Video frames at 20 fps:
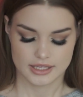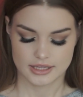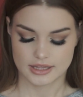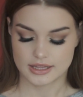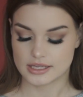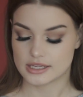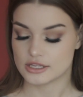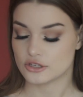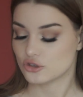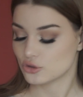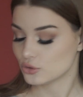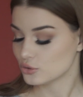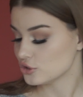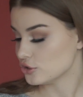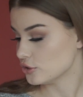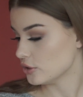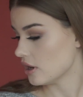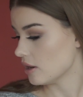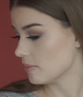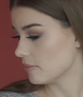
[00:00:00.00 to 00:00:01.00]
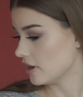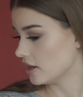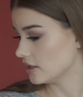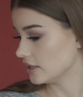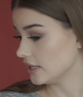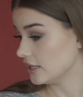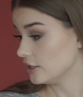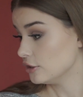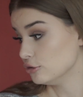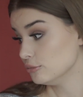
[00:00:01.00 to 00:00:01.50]
the Giorgio
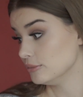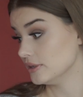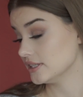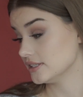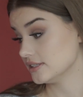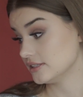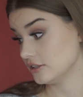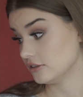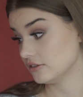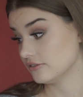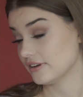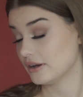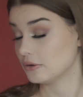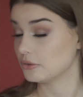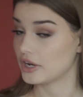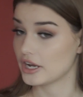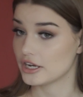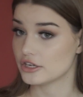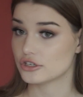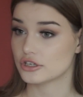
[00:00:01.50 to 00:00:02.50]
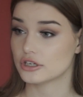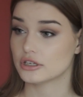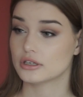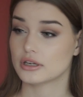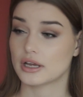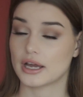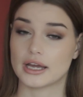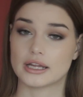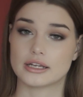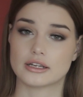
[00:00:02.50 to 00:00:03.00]
Armani Luminous Silk
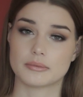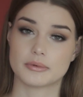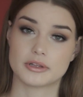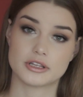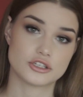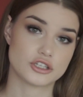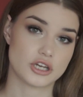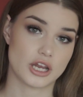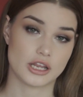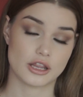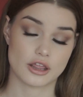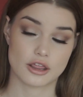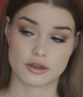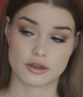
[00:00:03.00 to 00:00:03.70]
Foundation, and I'm in the shade